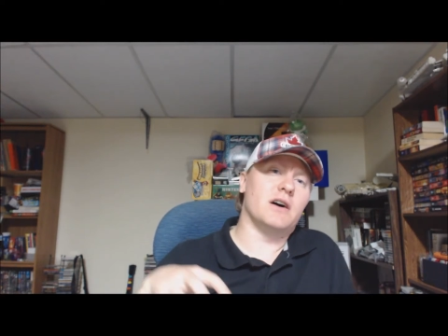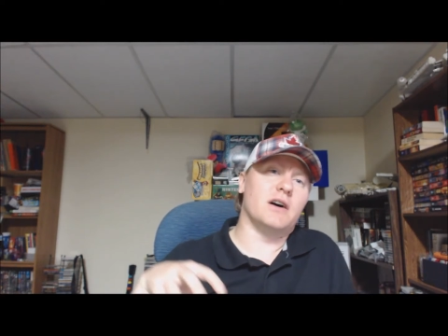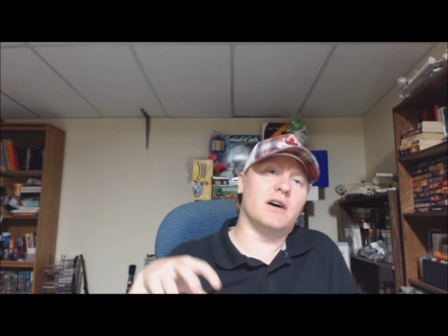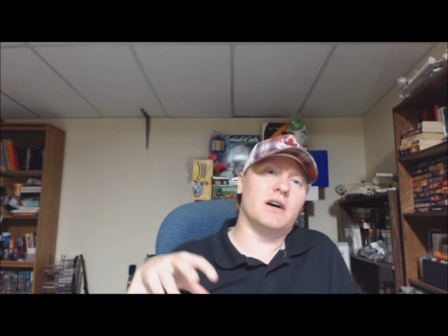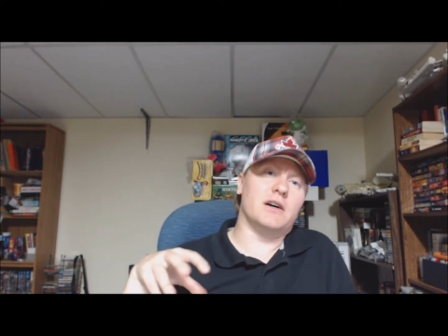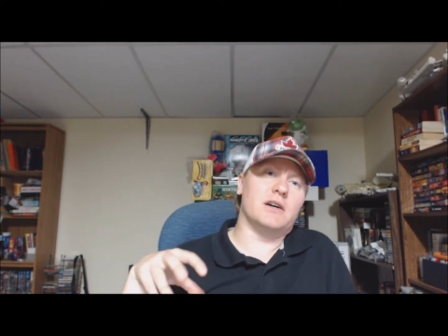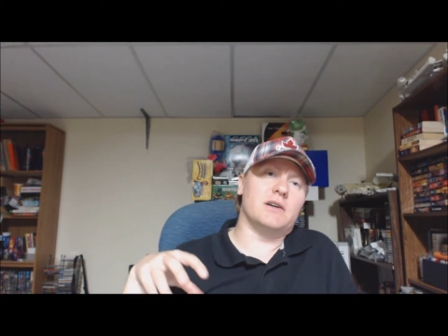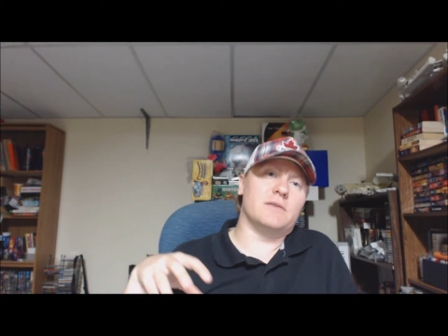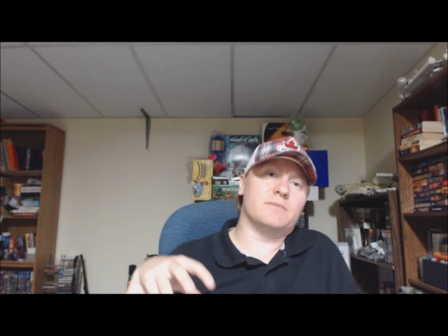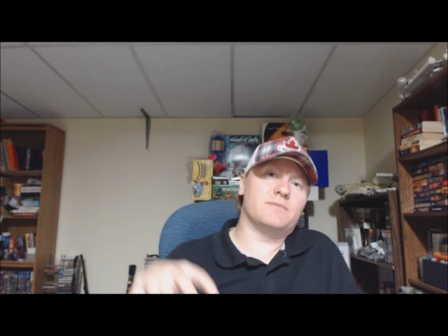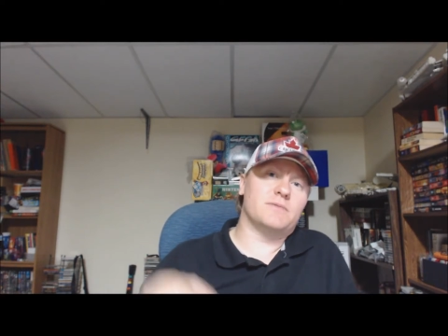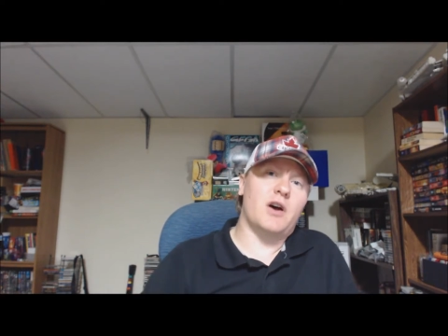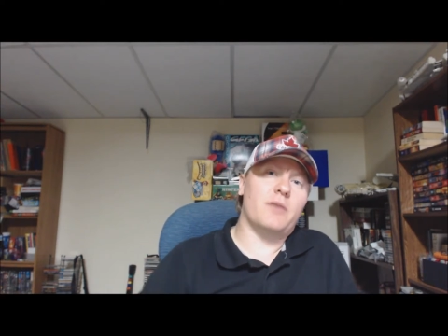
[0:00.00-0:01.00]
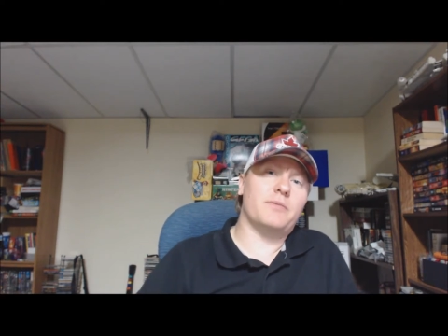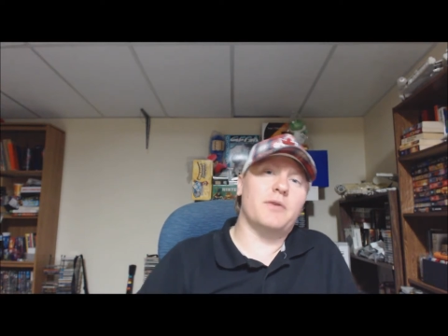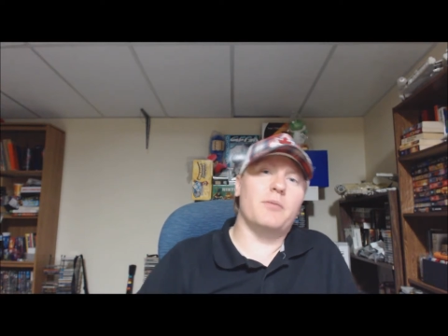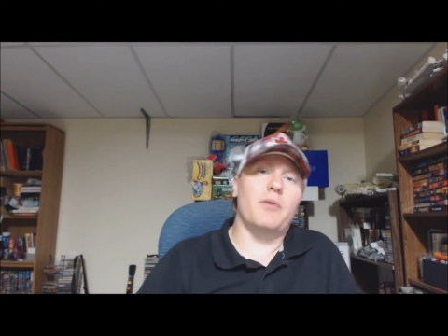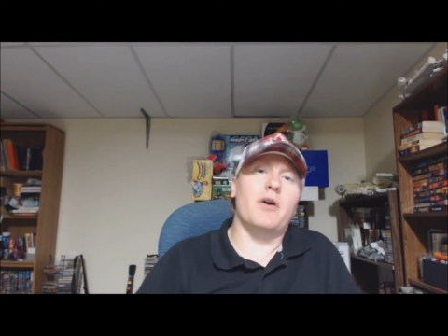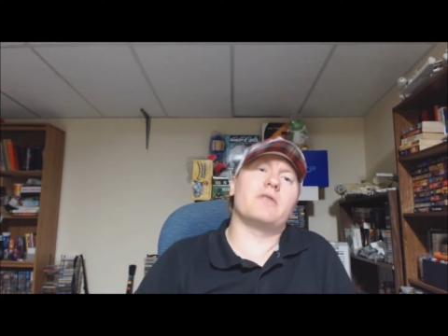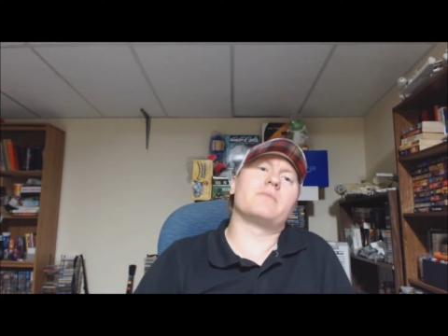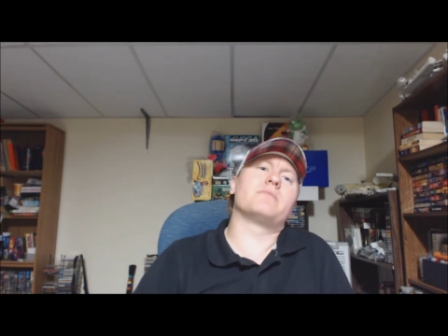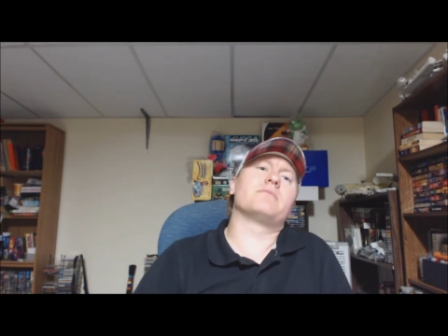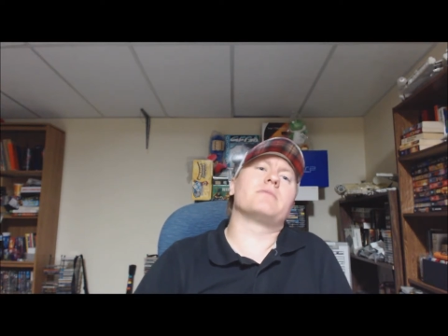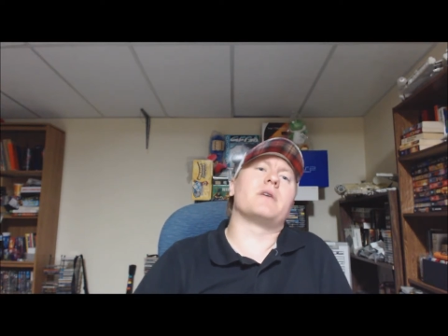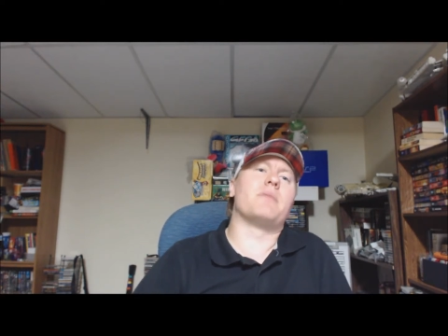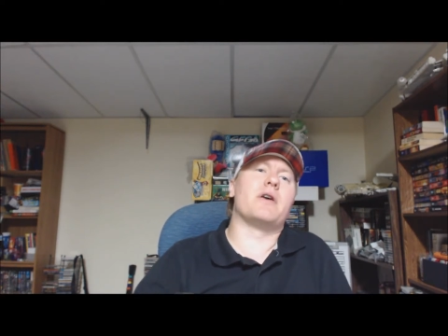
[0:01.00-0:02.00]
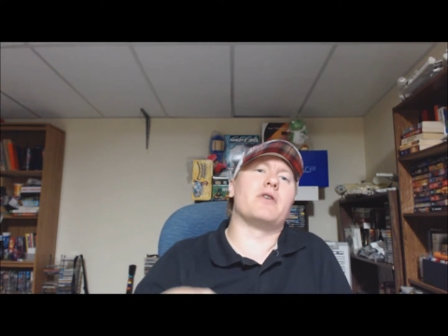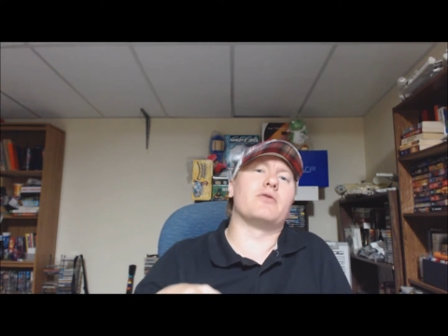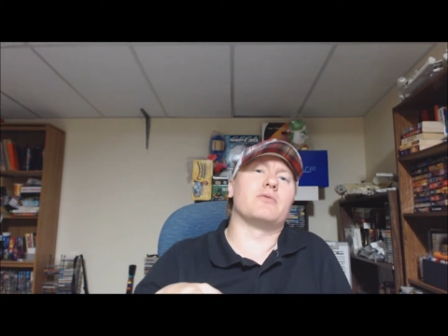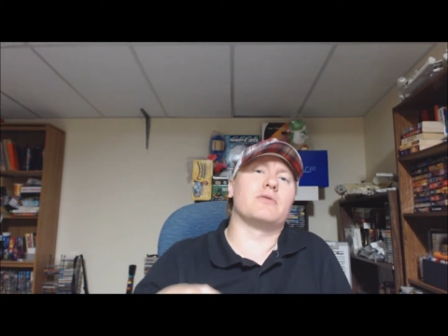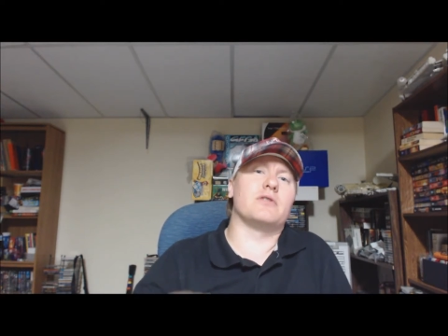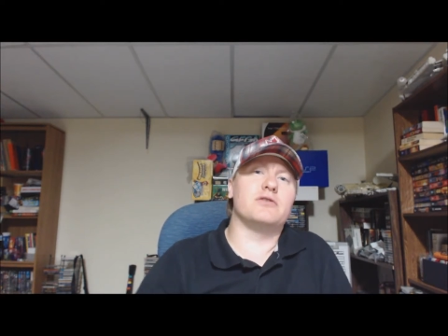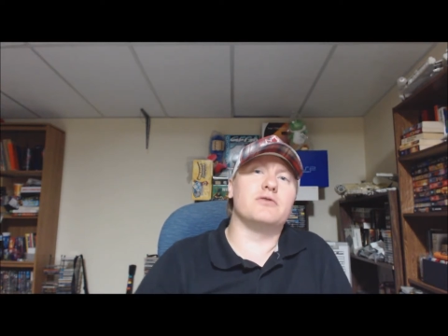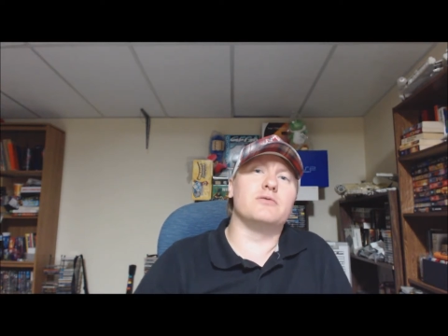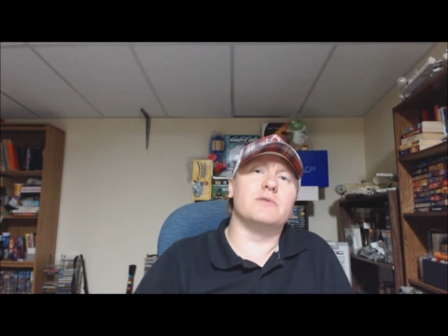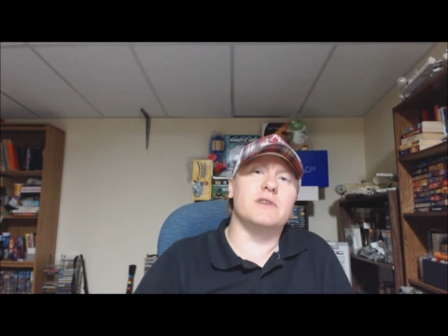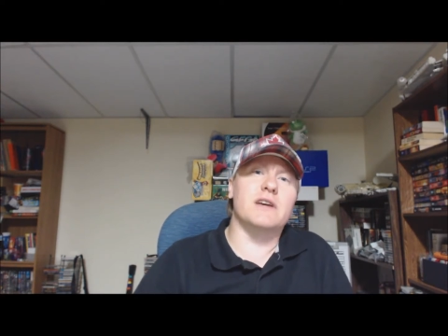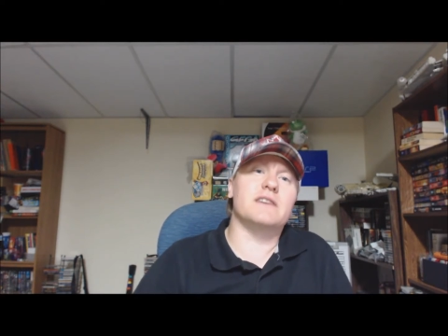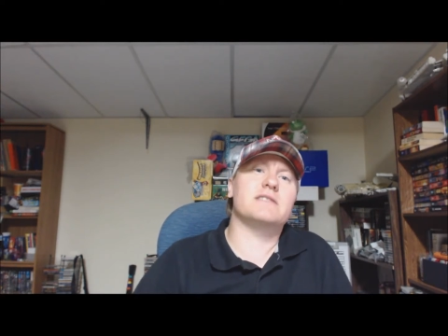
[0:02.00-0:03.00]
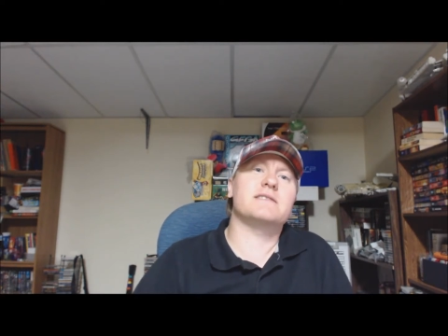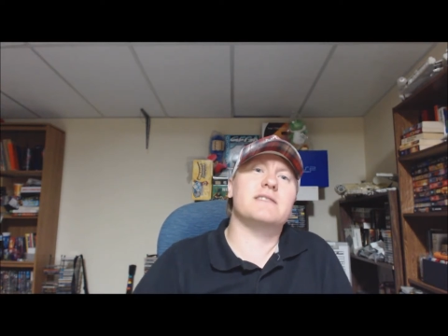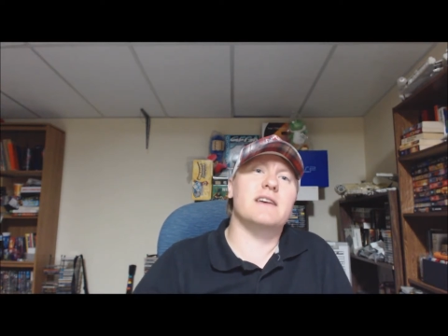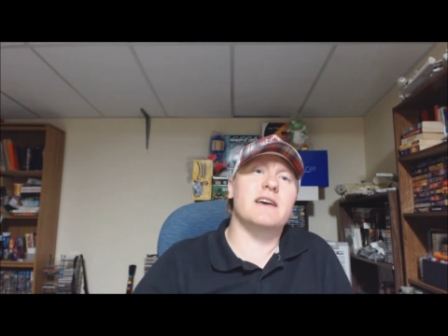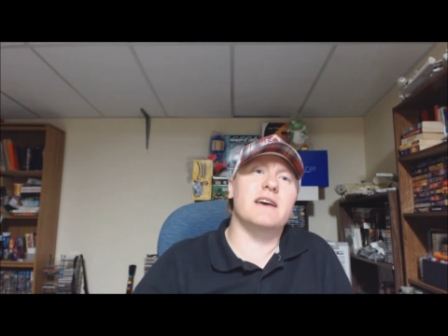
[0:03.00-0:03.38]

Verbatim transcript: uh, top to bottom about the two D S,